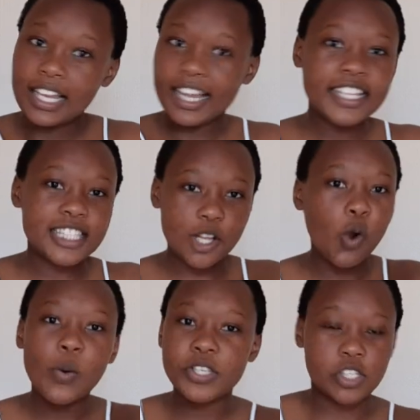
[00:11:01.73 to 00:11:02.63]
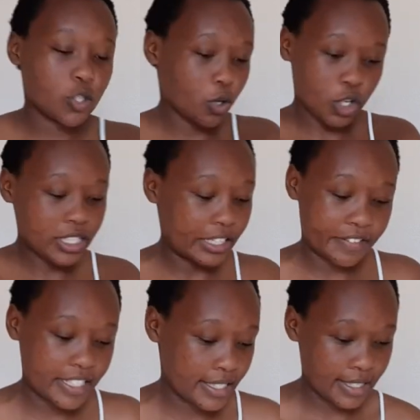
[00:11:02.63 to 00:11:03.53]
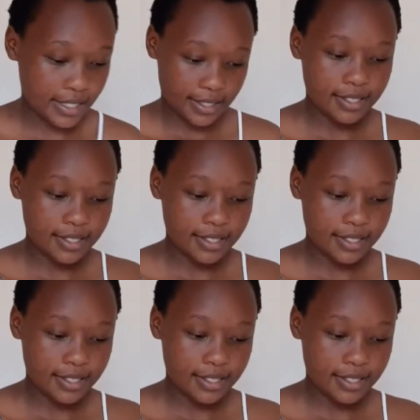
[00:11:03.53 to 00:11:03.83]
Like, it's always just cross-referencing.